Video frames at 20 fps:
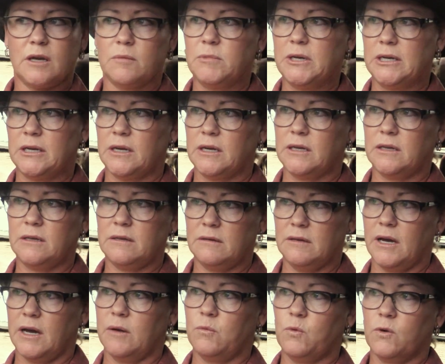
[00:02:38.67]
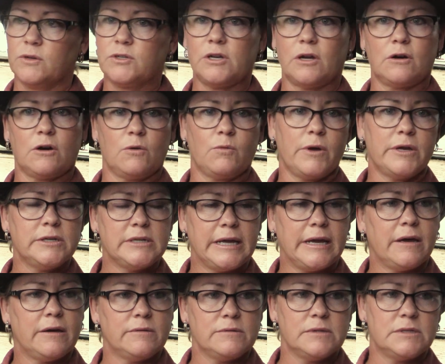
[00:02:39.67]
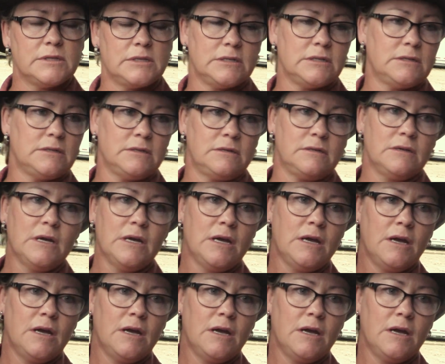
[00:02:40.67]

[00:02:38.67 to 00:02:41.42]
I mean, I, I worked on our rundowns and